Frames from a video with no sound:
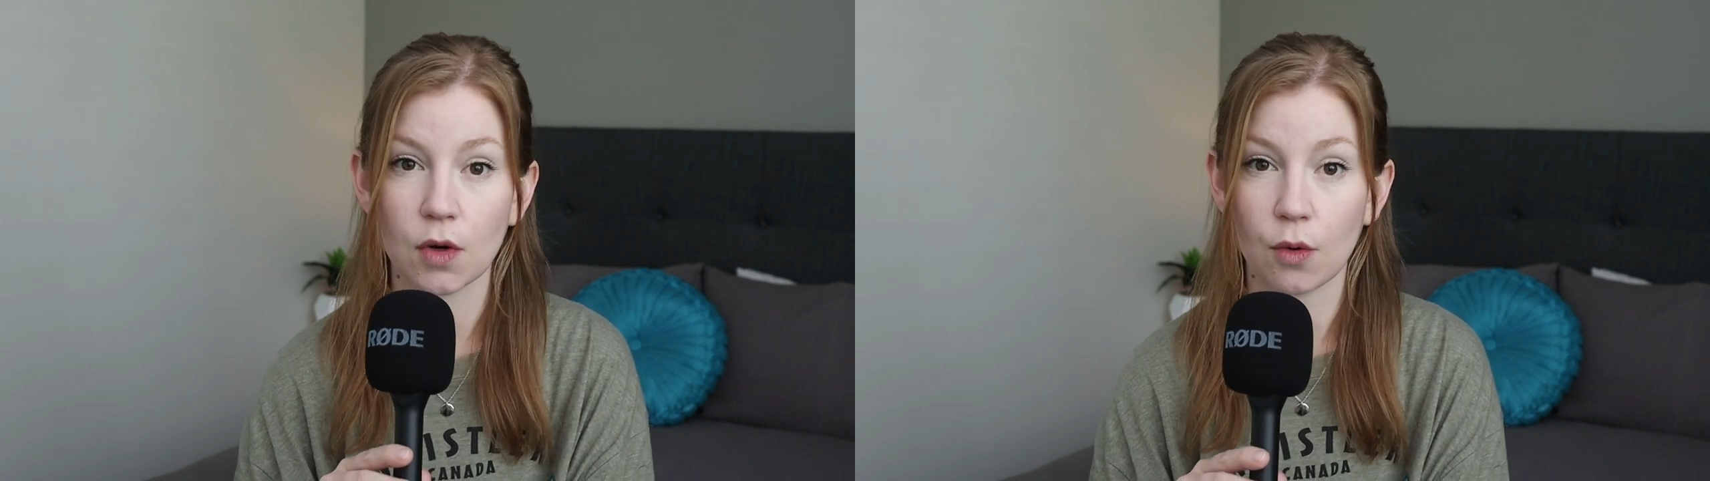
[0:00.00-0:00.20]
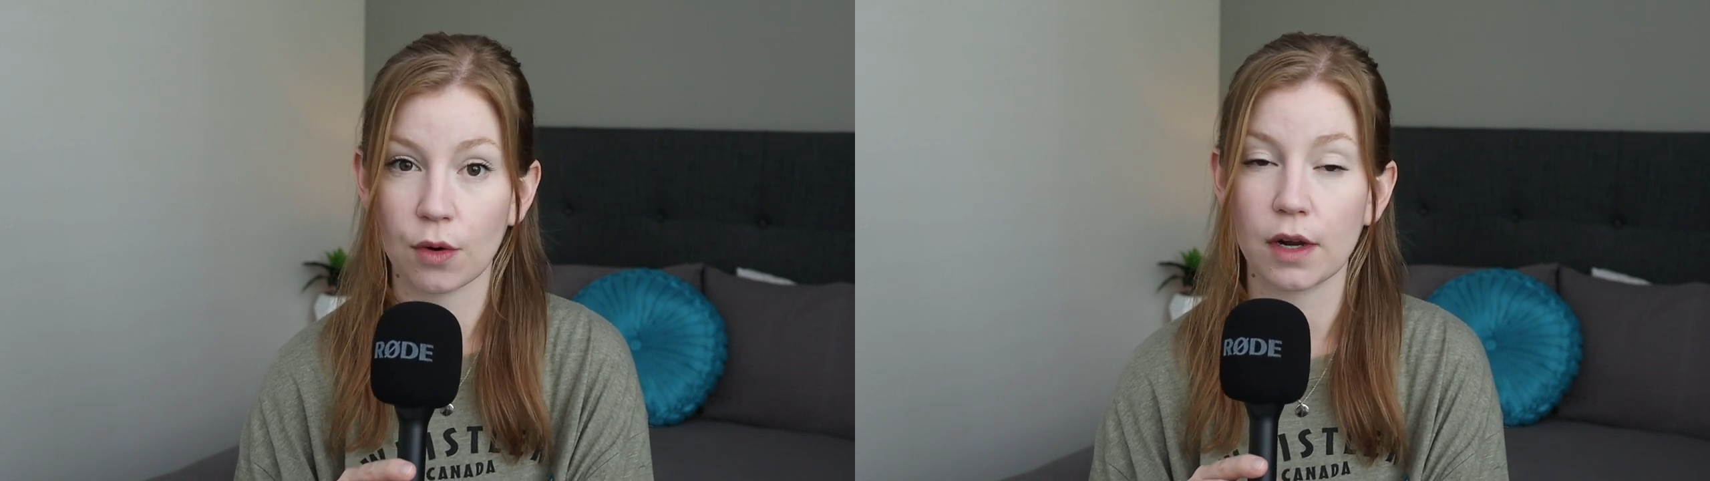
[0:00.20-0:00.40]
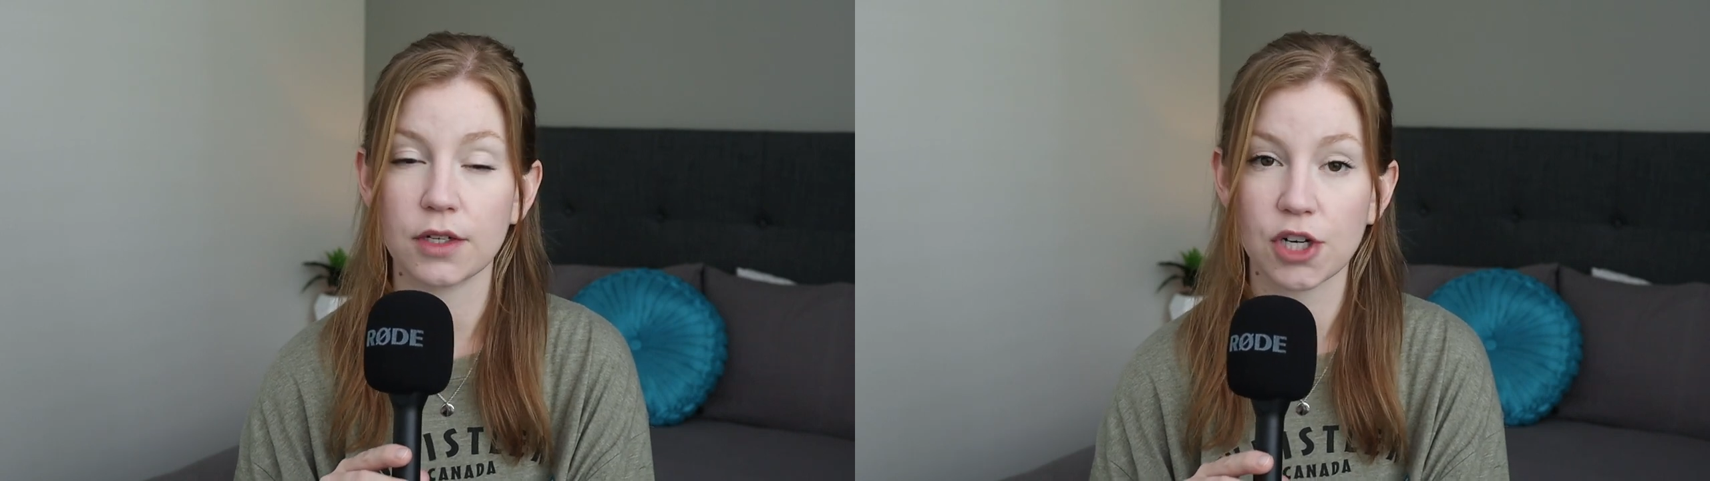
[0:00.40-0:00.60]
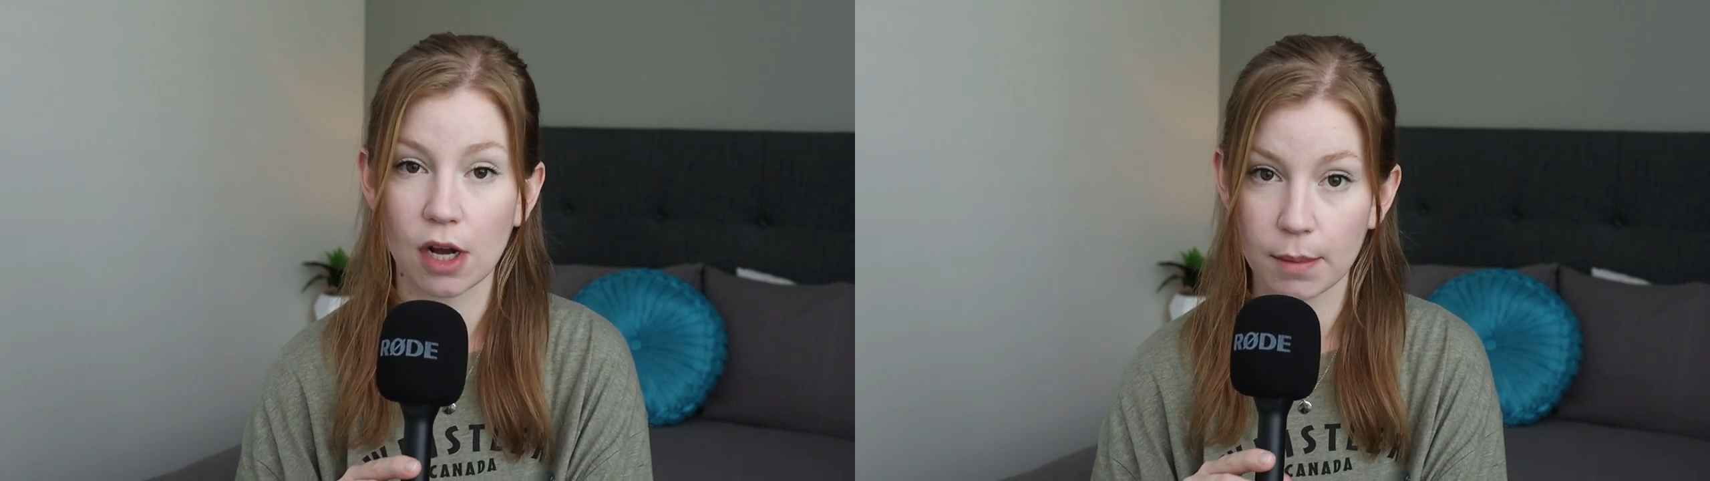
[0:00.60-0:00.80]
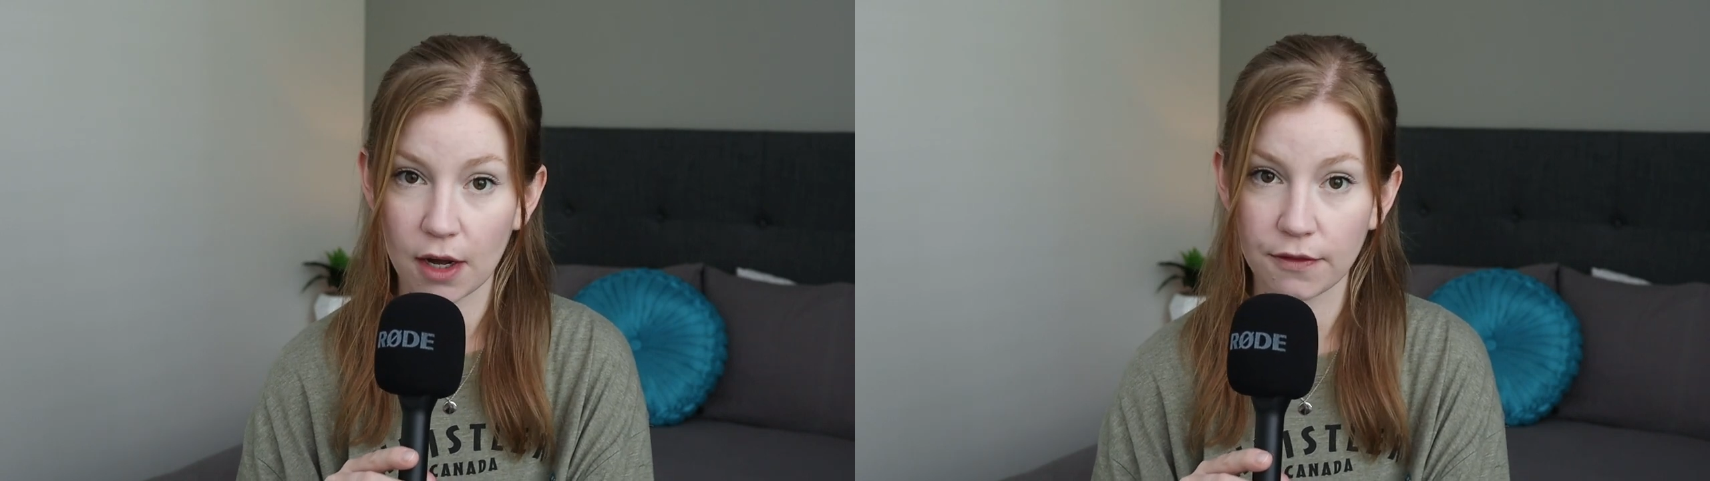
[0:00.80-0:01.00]
or a
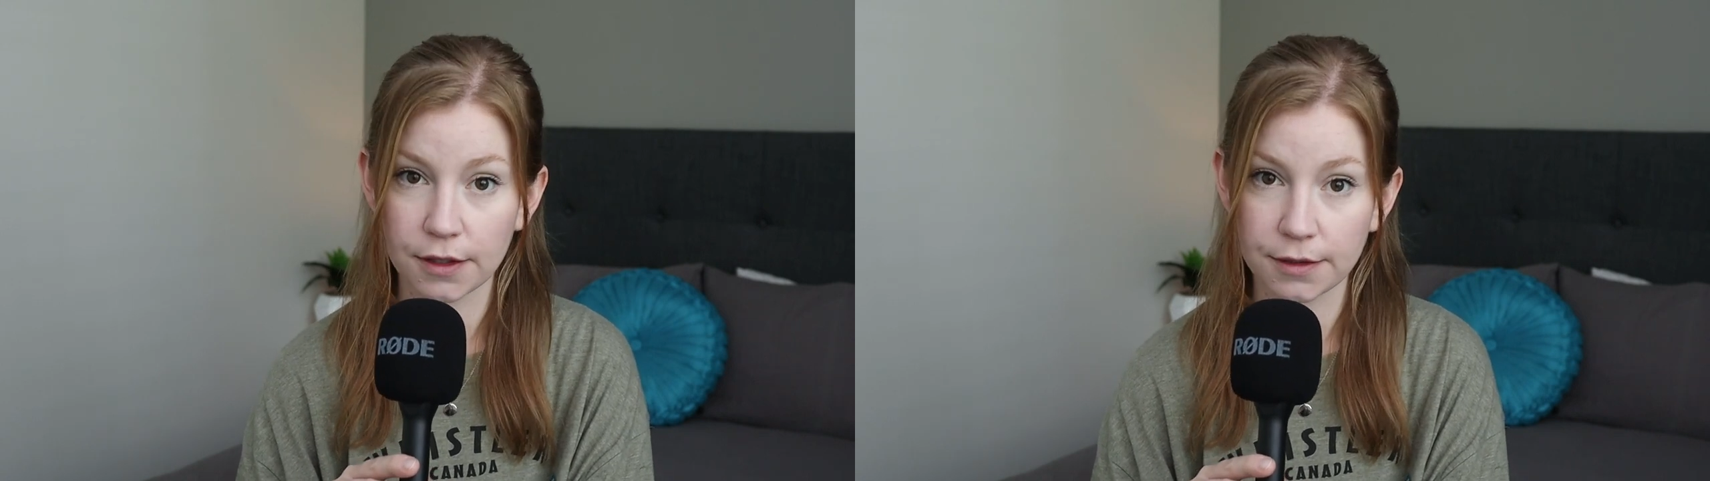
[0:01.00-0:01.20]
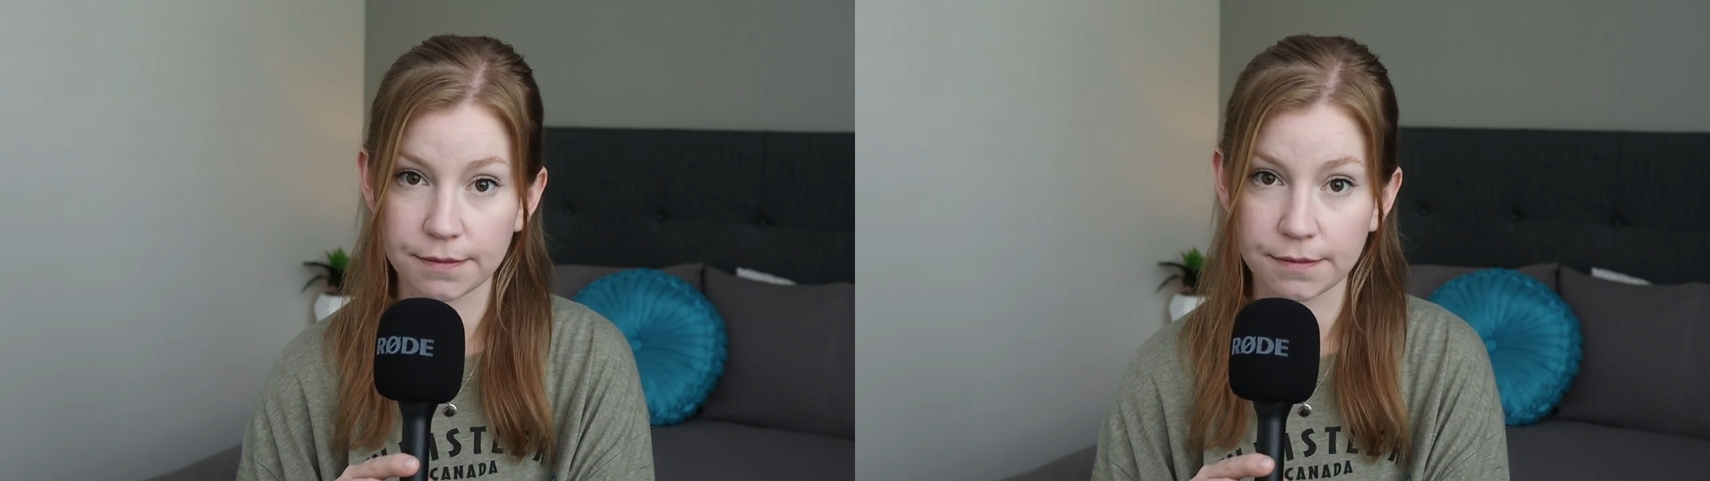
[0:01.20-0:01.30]
job offer.